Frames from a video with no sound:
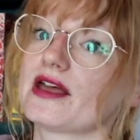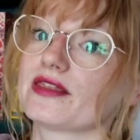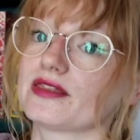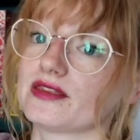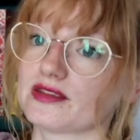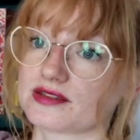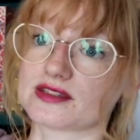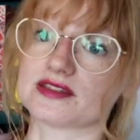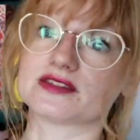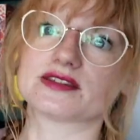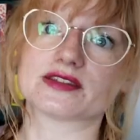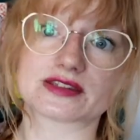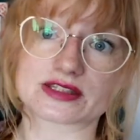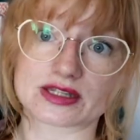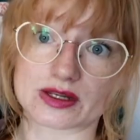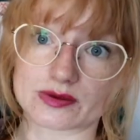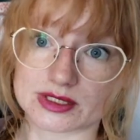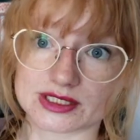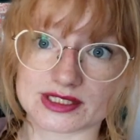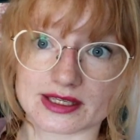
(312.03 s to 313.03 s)
This is a
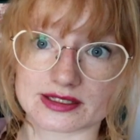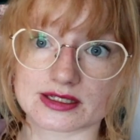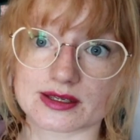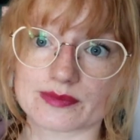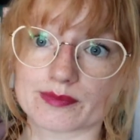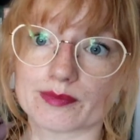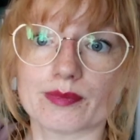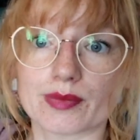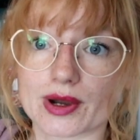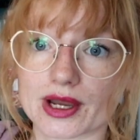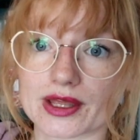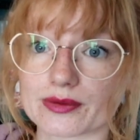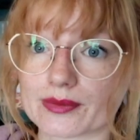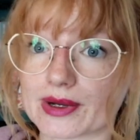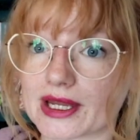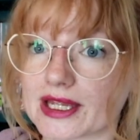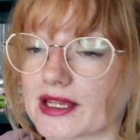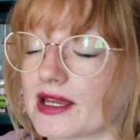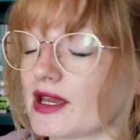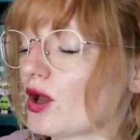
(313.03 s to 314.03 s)
snowy setting, by the
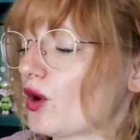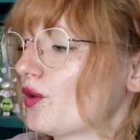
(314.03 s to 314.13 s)
way,